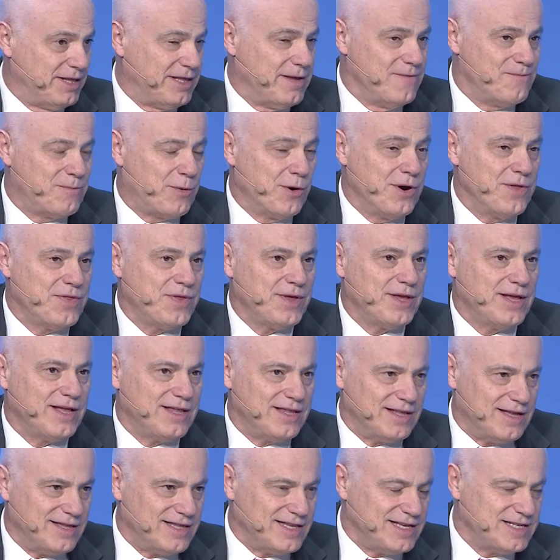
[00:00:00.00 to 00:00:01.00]
the important
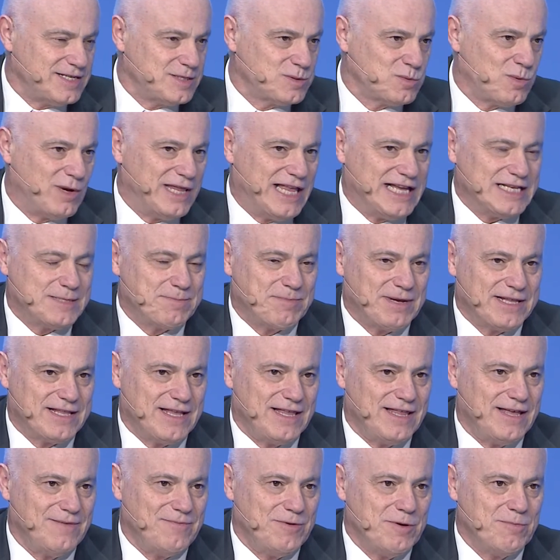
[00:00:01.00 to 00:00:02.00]
thing, and this is one aspect
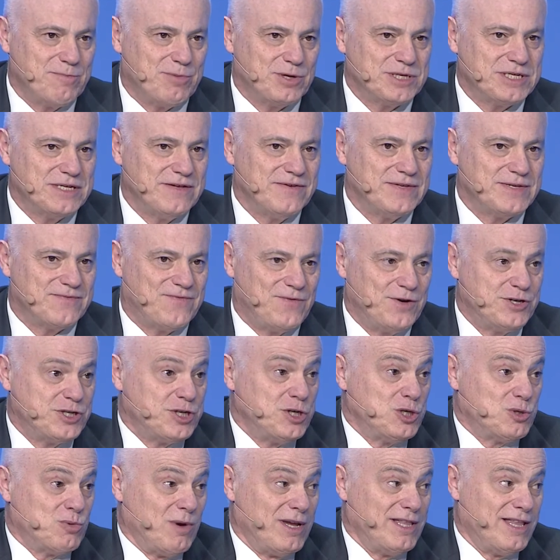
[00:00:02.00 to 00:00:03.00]
that I view positive, first
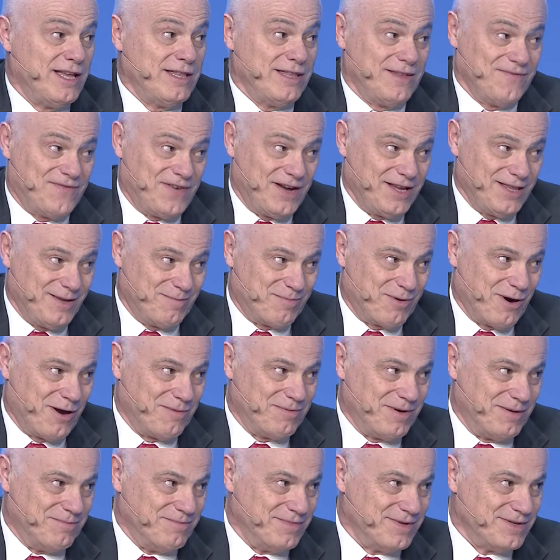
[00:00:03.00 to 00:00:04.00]
is to identify the
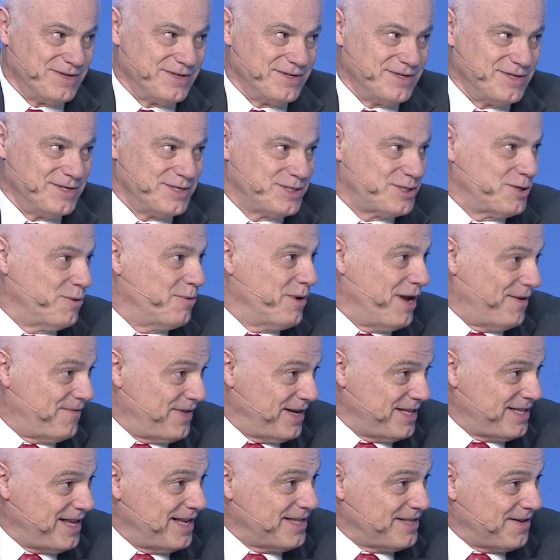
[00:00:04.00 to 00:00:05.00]
problem. So we have
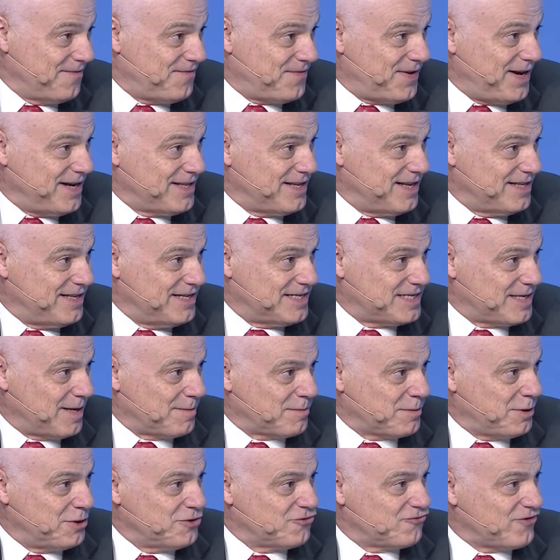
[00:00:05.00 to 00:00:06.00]
identified that the
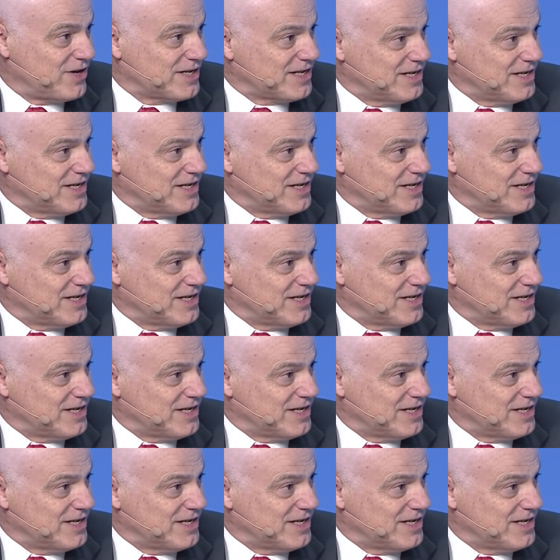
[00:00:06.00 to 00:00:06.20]
subcontract